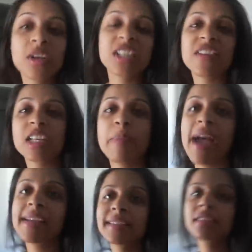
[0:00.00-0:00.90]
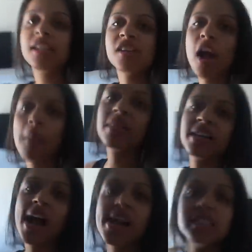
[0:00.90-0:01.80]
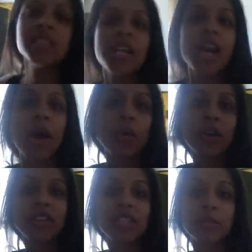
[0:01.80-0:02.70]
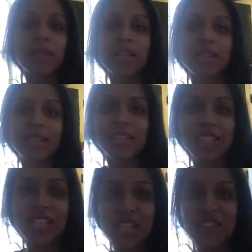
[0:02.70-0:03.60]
we just finished packing, Humble and I. Now we're going to the place. See his